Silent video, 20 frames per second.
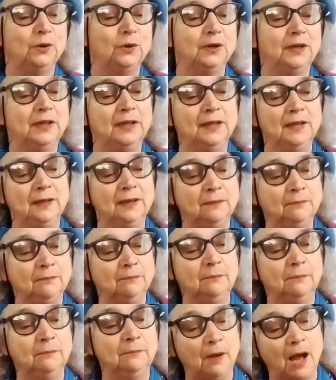
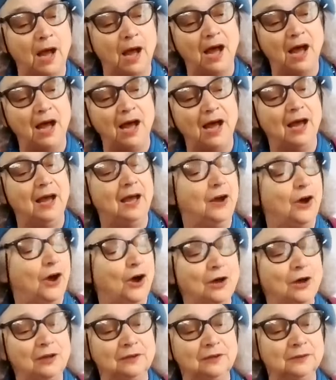in my
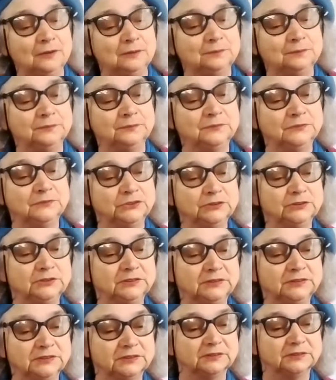
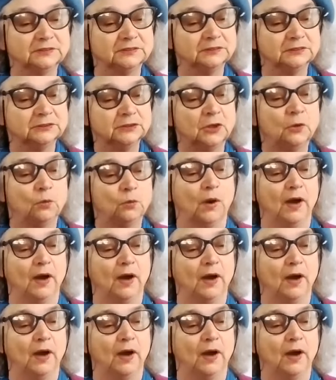arms.